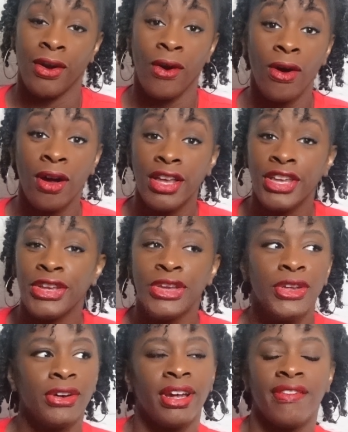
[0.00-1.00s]
Or
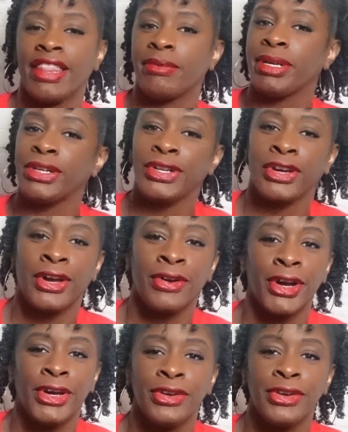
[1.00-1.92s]
you don't even have to be doing your own hair.